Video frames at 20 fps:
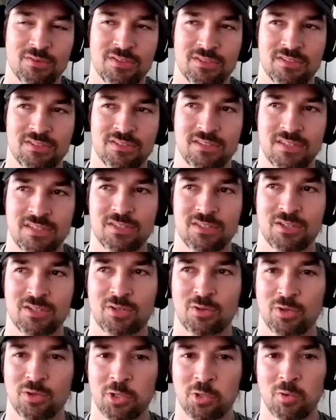
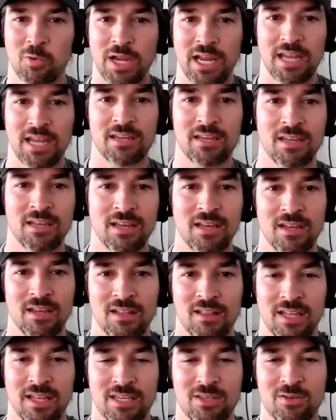statistical grade,
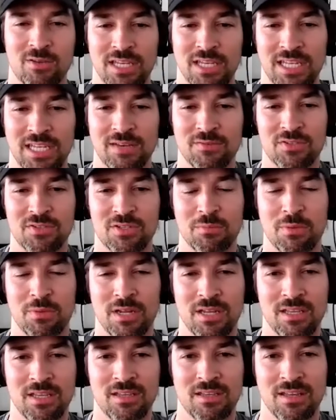like you could give
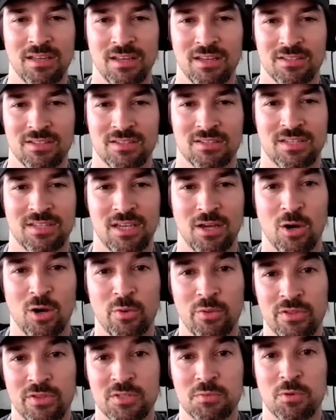somebody to say,
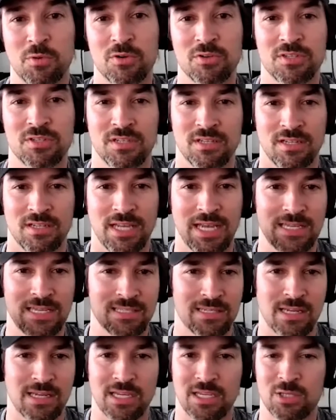oh, this person has
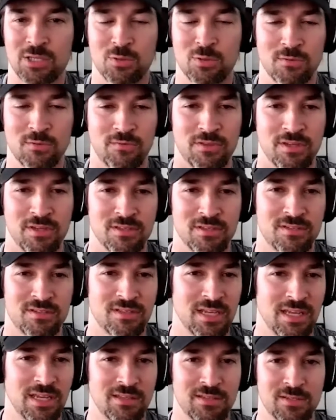an IQ of
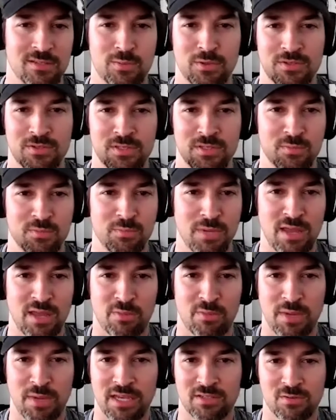this, this person's
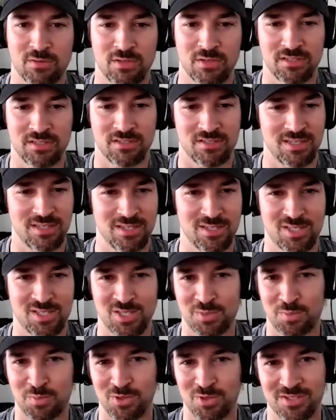math mastery is this,
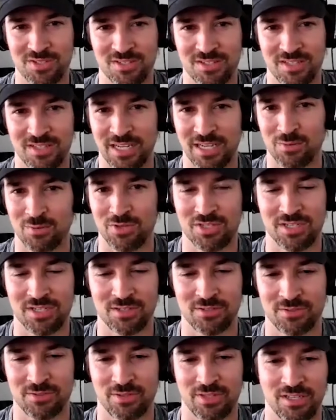this person's language
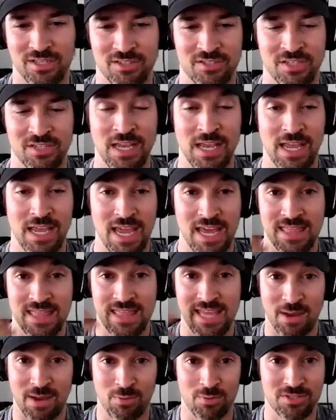skills are this, and
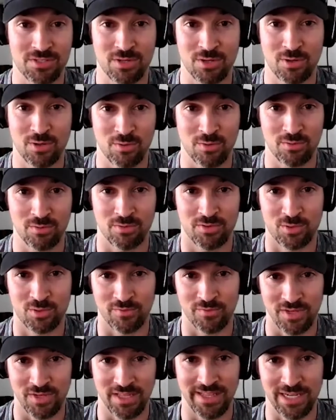that was their sort
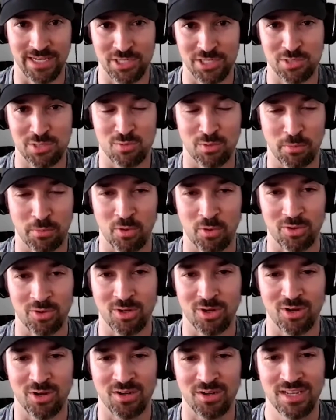of election report
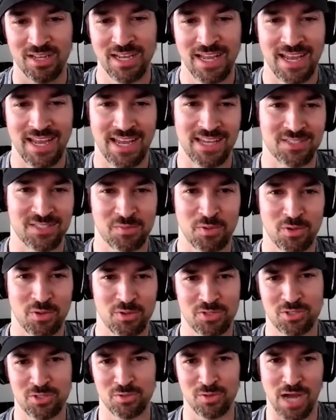card, as
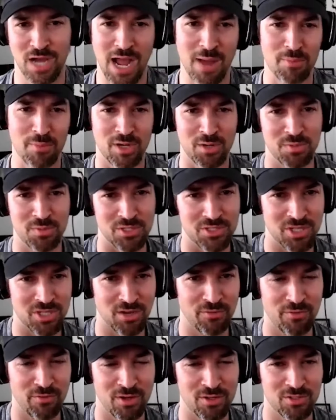opposed to, I'm going to be
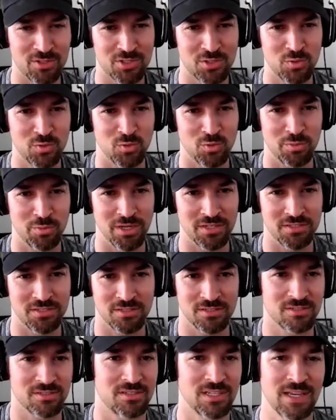tough on school
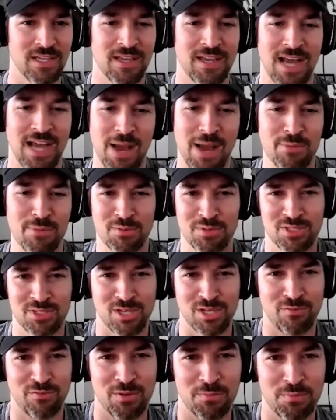buses, I'm going to be
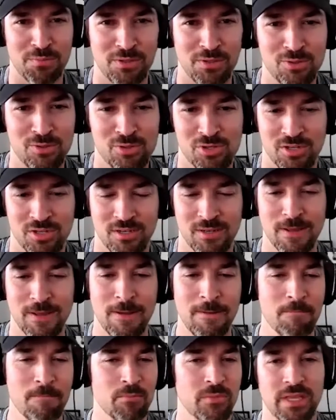tough on pollution.
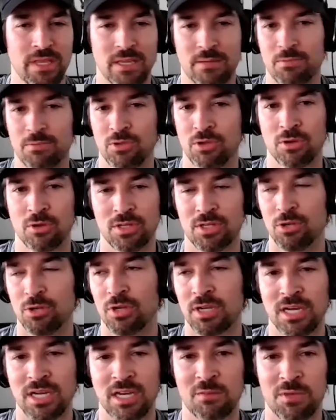Like,
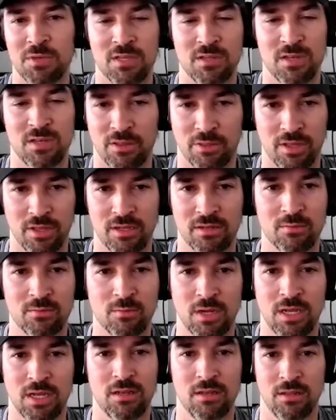you're going to be nothing,
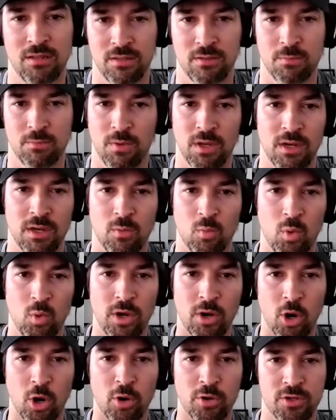right? But
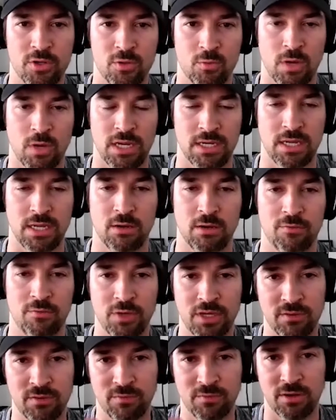what are you right now? If
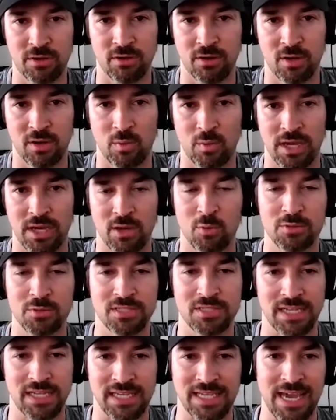we could figure out a way,
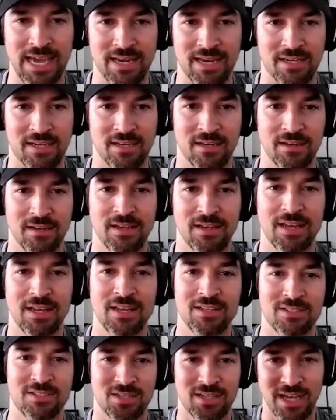almost like Gattaca,
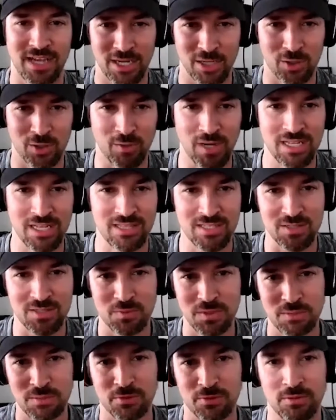to kind of grade these
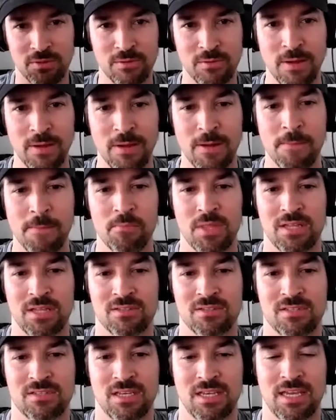people
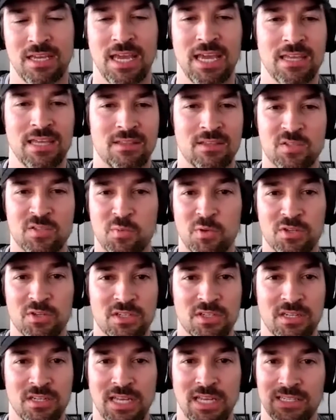and say, hey, this
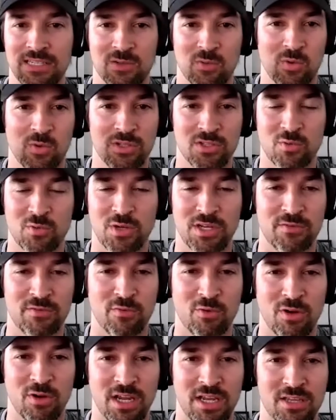person has a
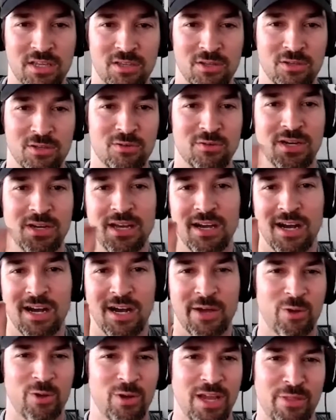124 IQ
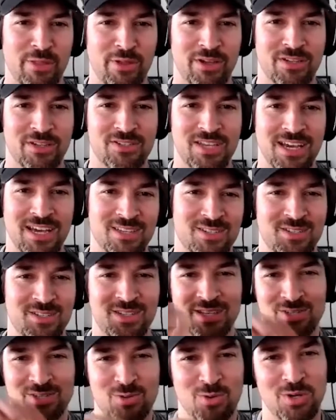on their ethics test,
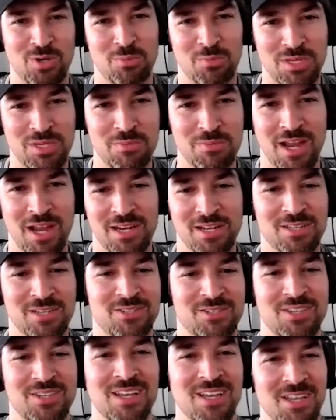they scored a B-.
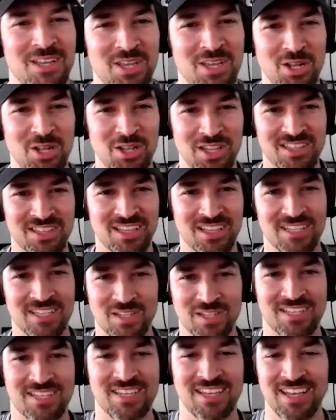You know,
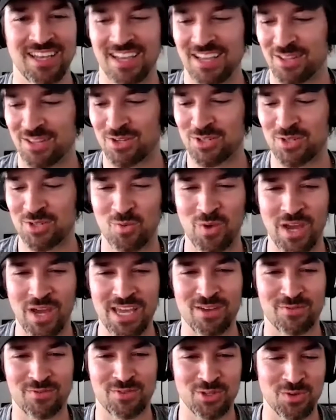let's there's a
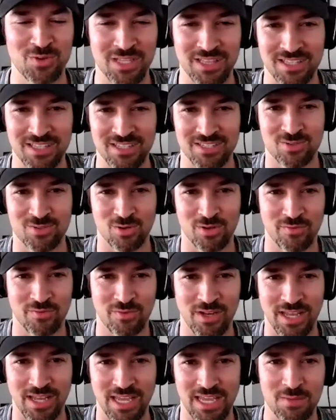way of doing these sort of
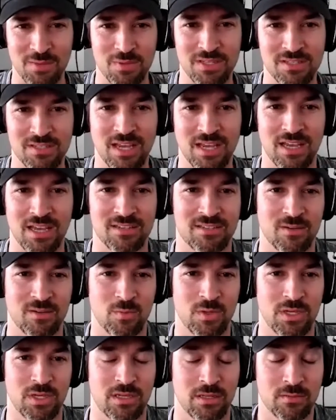A/B tests that
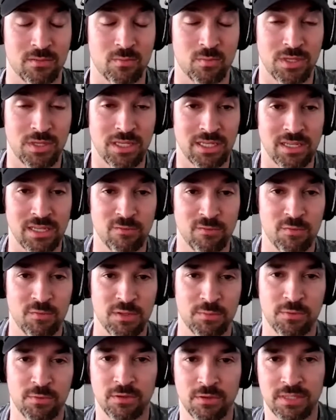we could give
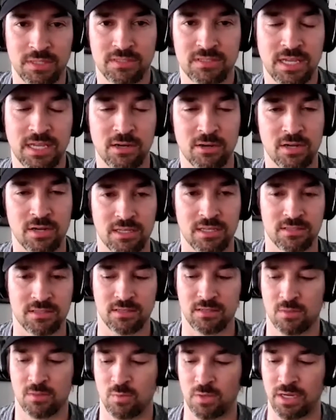people and standardize
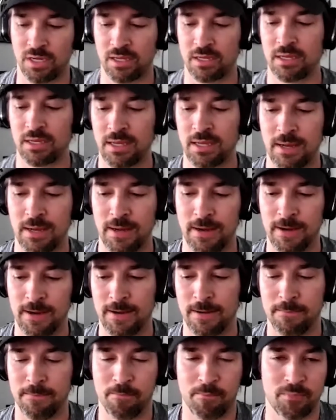it in a way
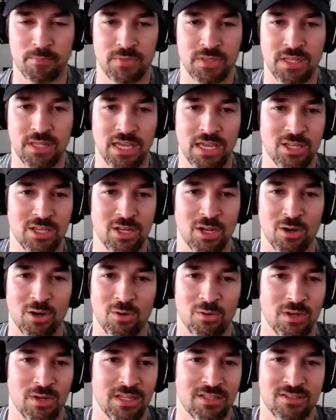that, you
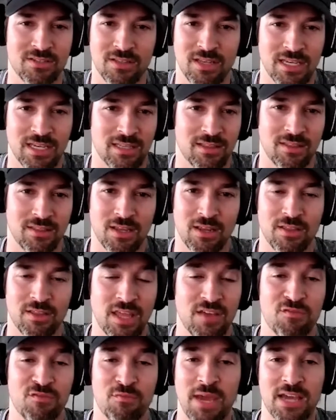know, it's like
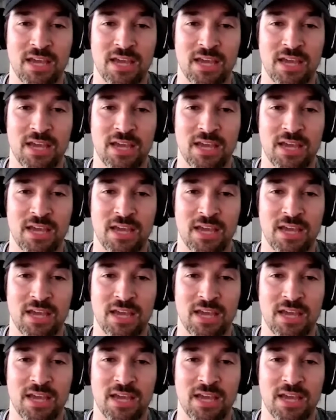they've